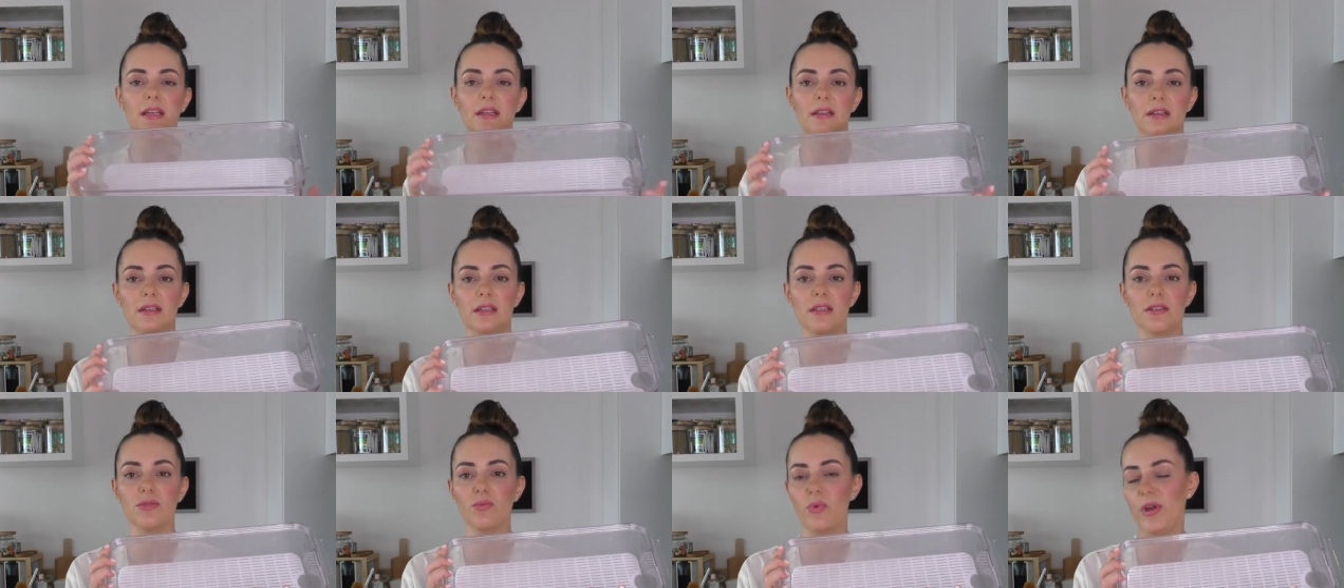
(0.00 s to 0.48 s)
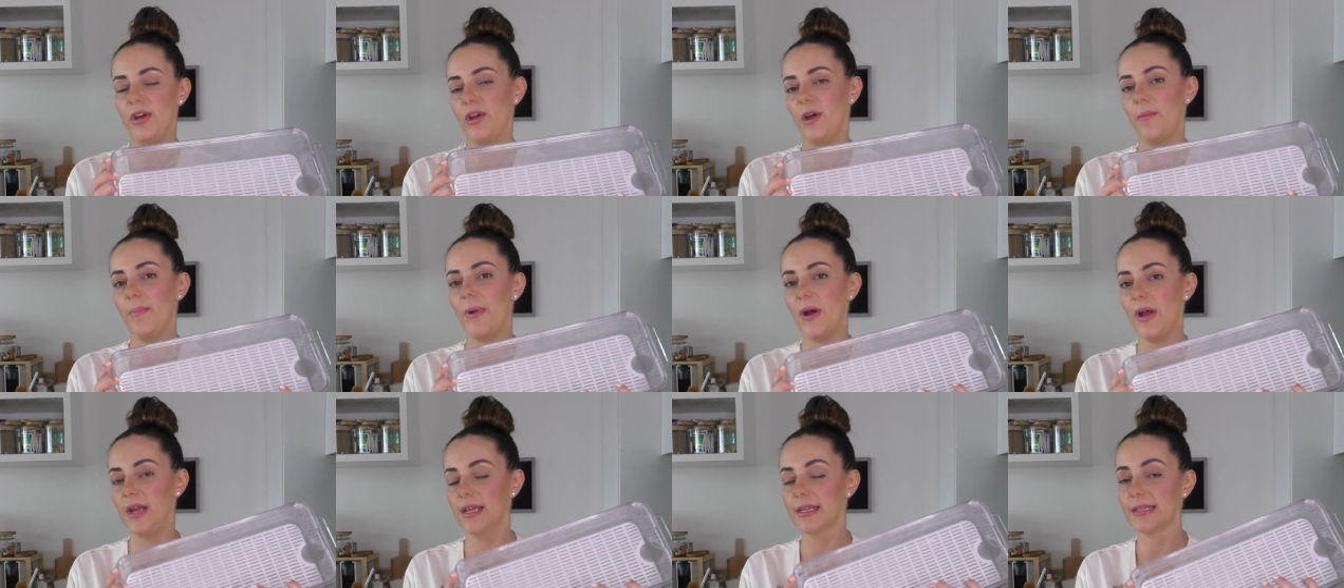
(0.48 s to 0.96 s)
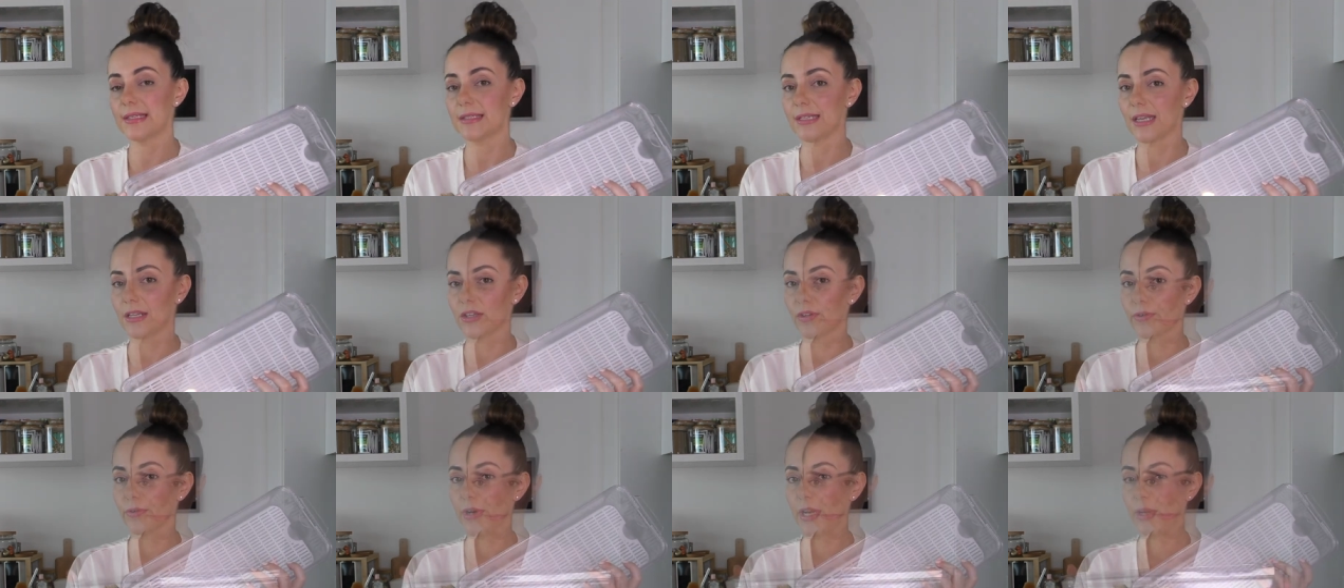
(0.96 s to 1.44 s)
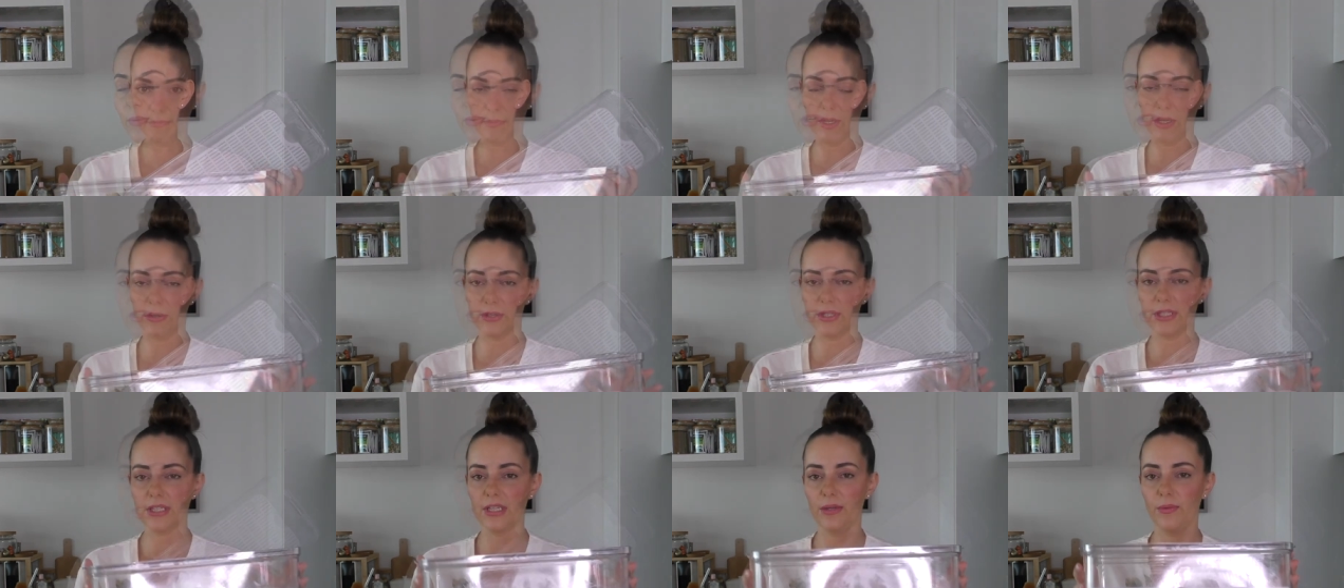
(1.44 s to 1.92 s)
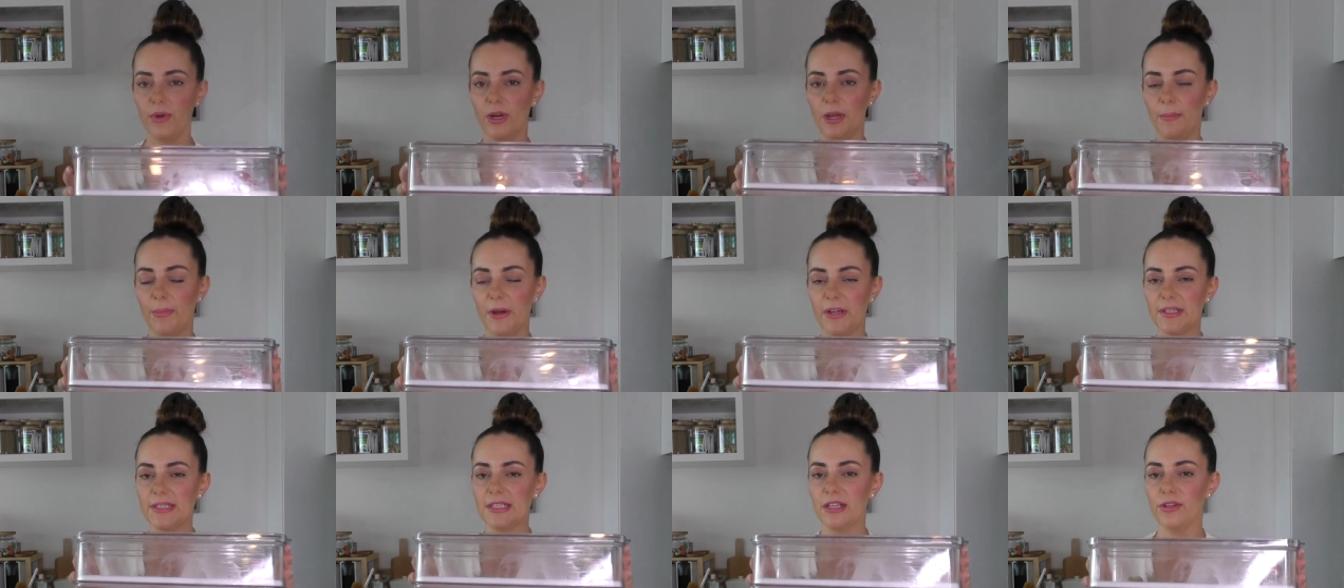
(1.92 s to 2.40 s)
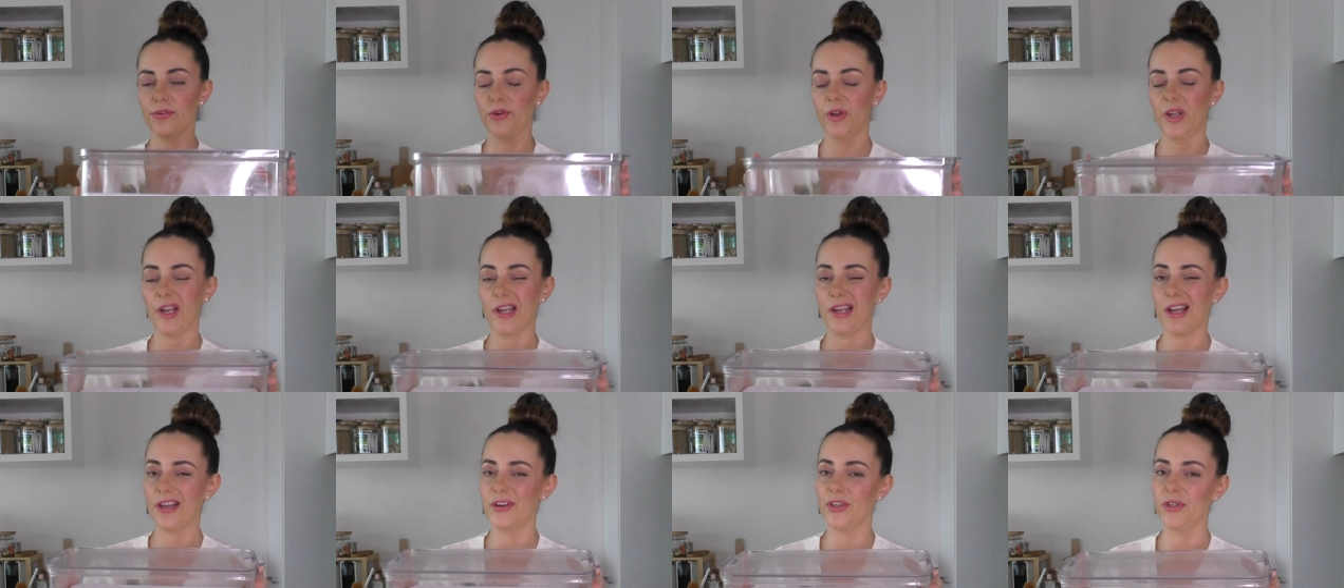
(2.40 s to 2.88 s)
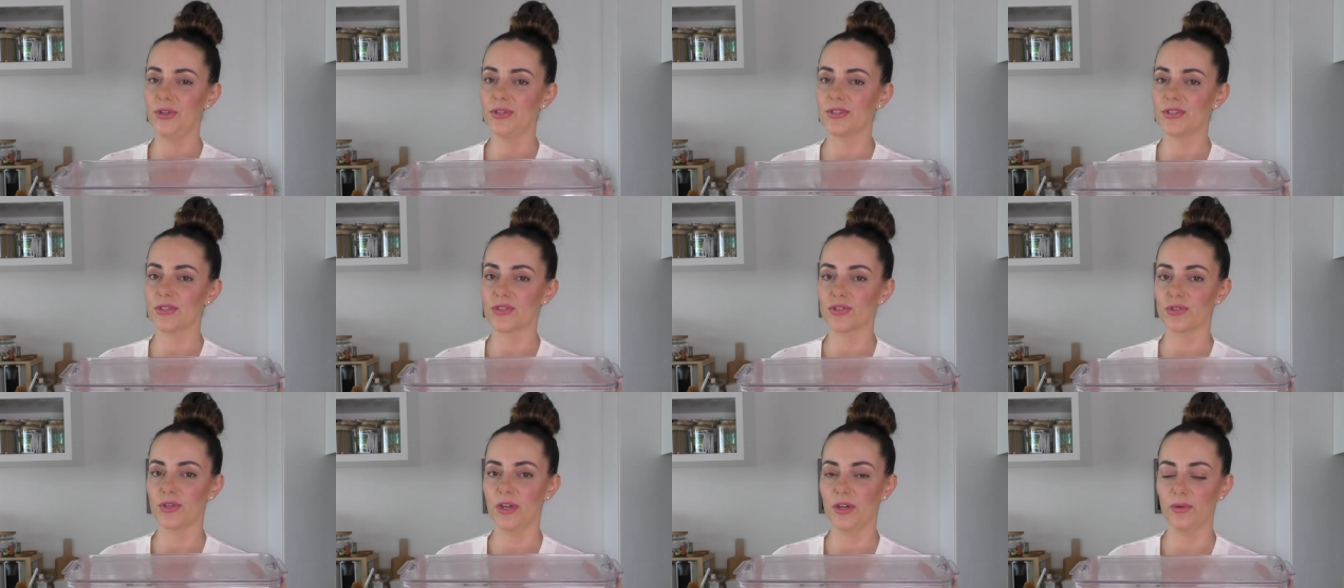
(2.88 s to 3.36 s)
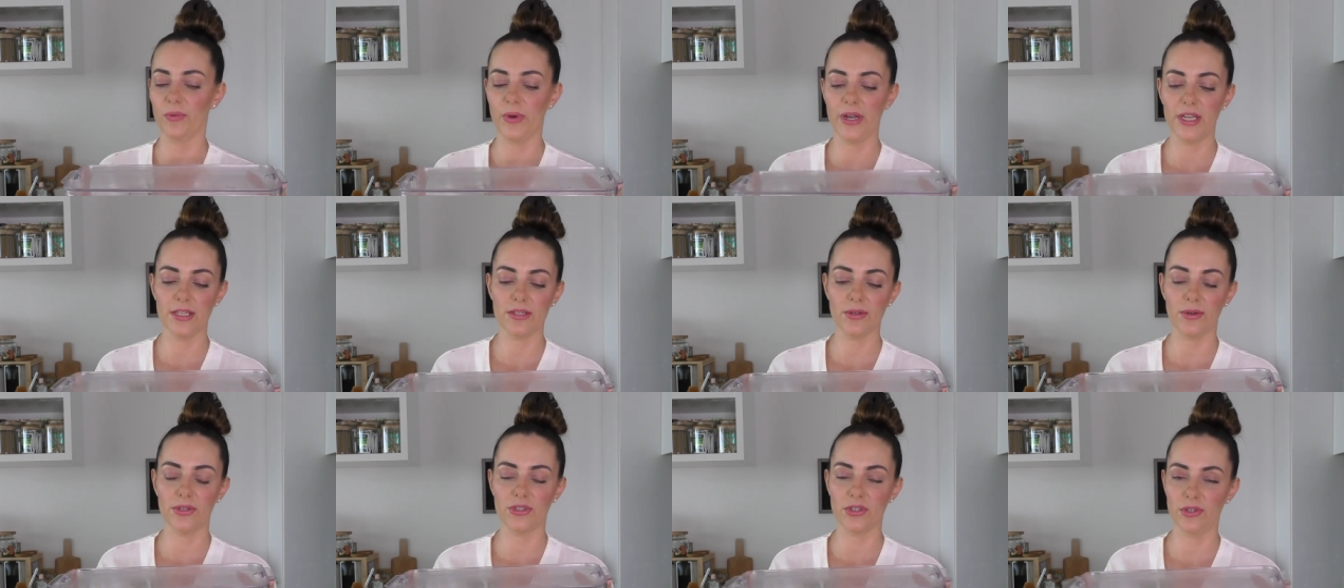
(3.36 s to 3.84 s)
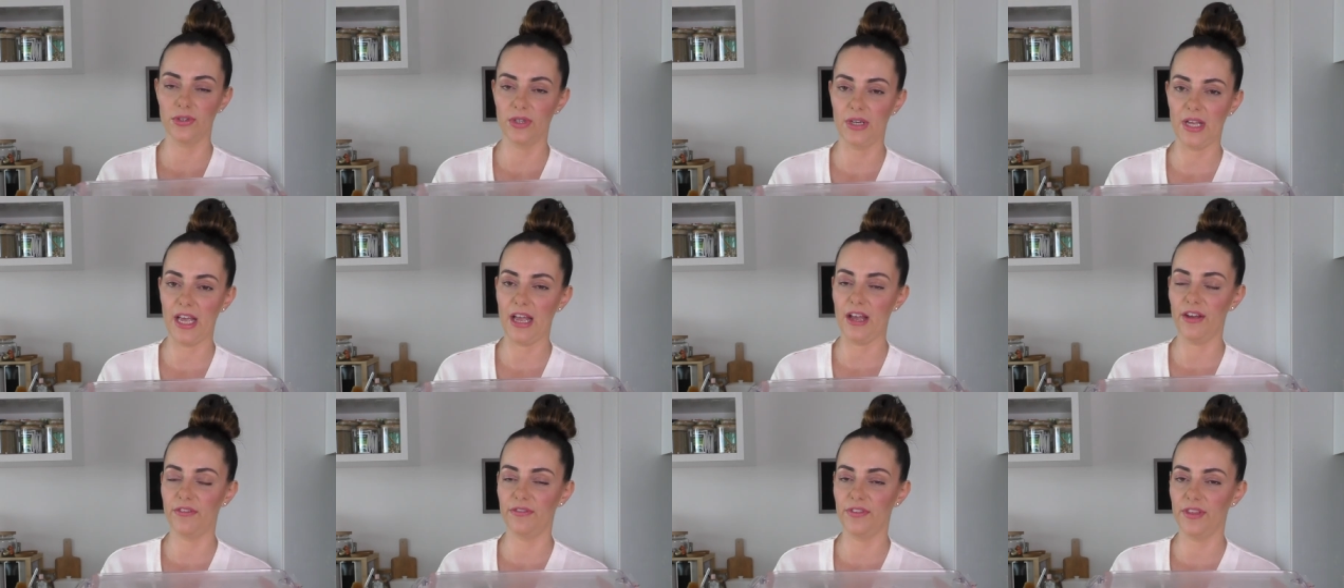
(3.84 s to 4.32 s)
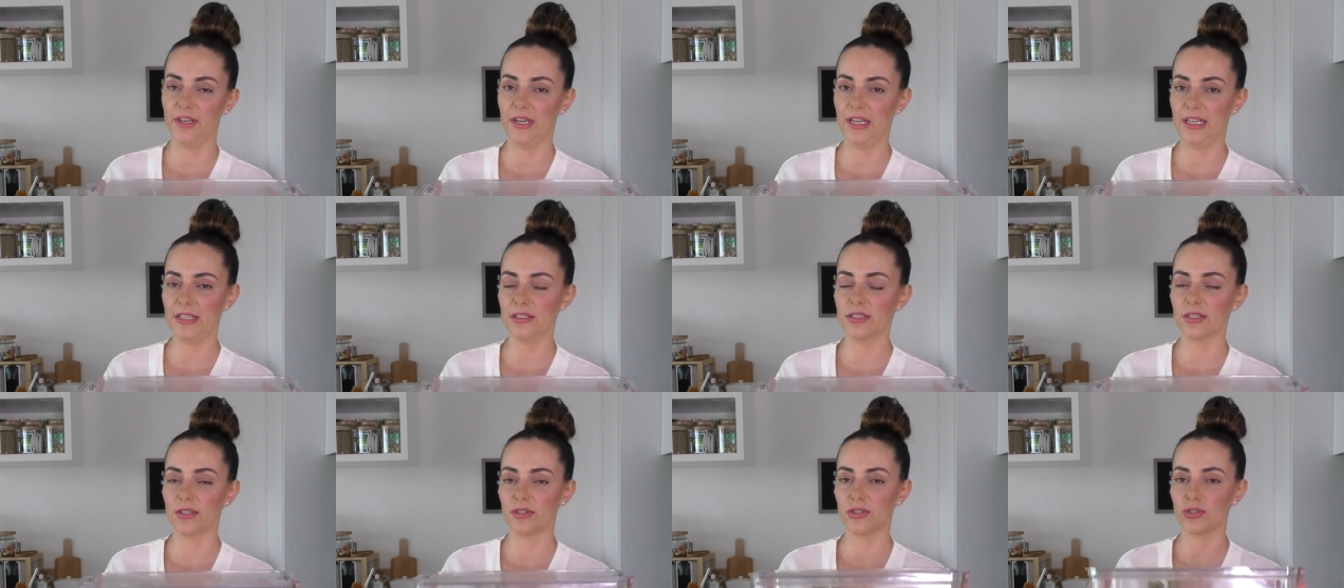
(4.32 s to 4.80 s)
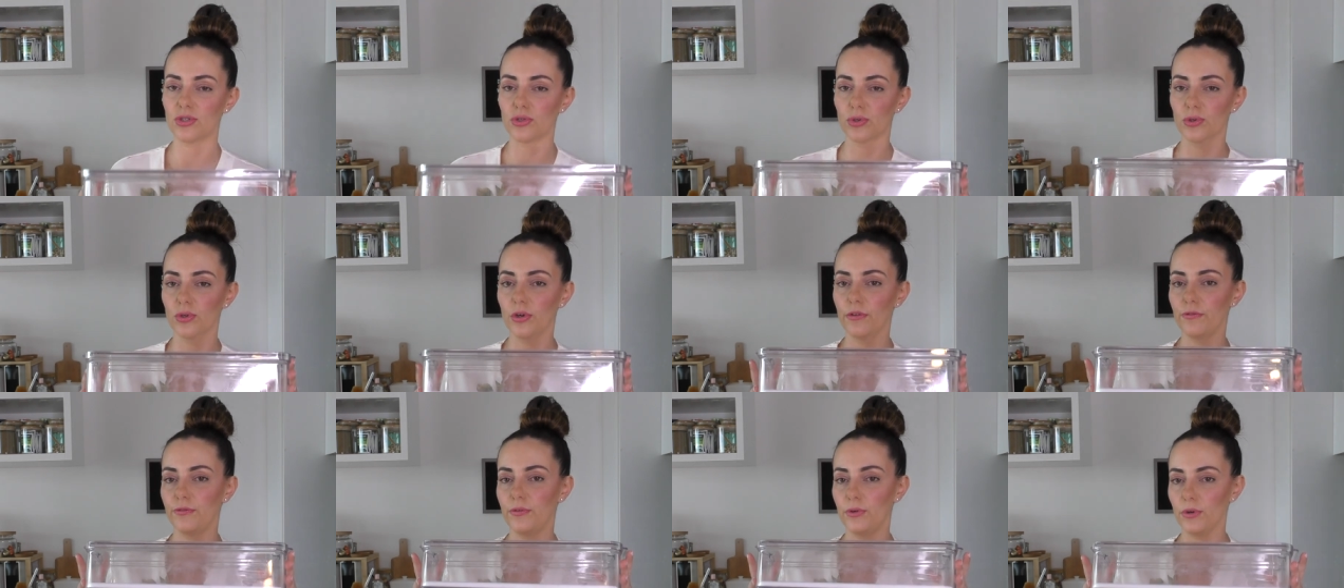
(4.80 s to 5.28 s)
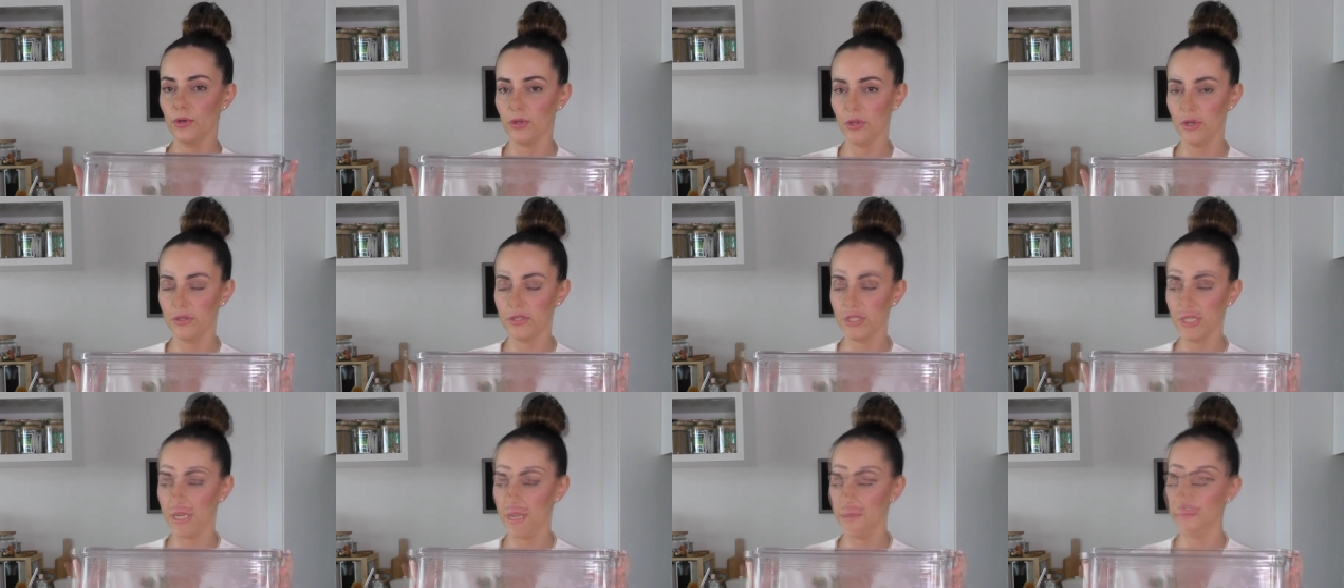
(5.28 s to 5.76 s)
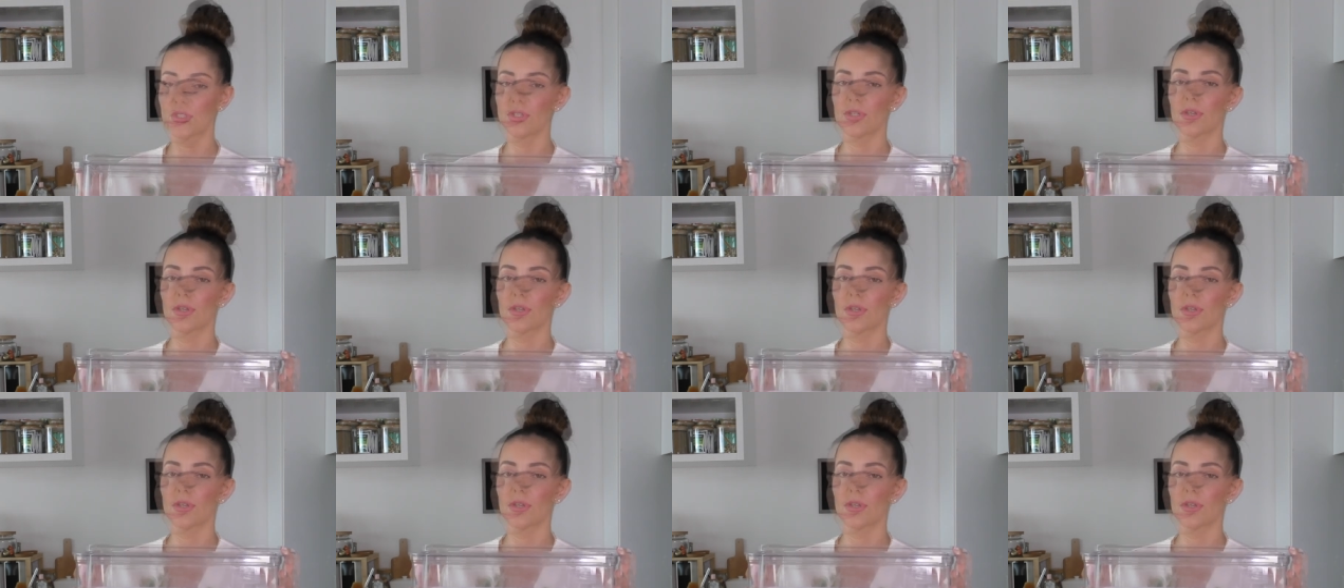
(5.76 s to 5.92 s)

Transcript: is when I buy a celery, which honestly when I buy celery I kind of use it straight away so I don't have the need to store it for a long time.